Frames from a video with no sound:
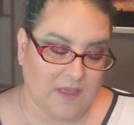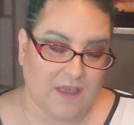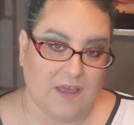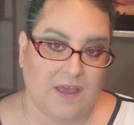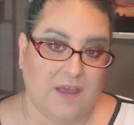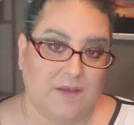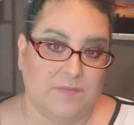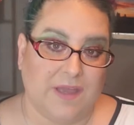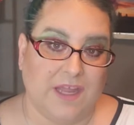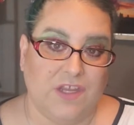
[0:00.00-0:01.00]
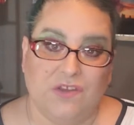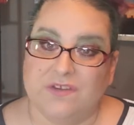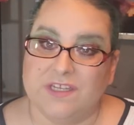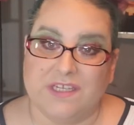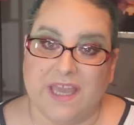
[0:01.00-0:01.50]
Um, and you
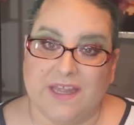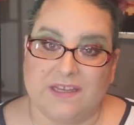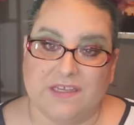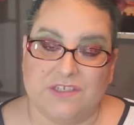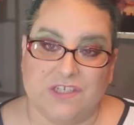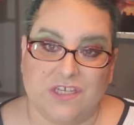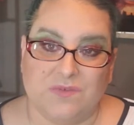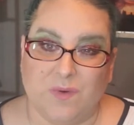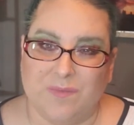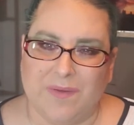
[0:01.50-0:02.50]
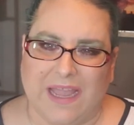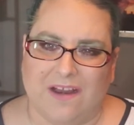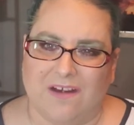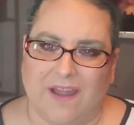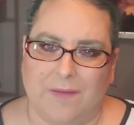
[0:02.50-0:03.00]
can get just one
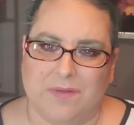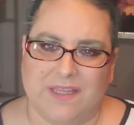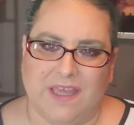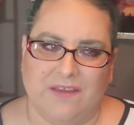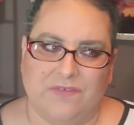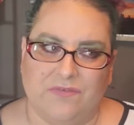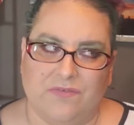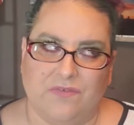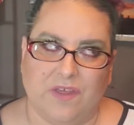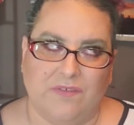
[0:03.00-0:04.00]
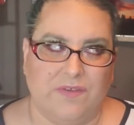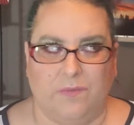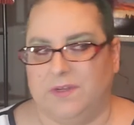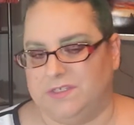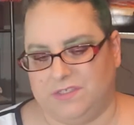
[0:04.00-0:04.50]
pair, I believe, if you
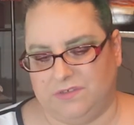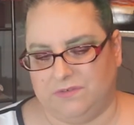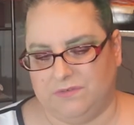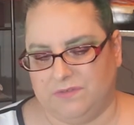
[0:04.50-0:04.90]
want to.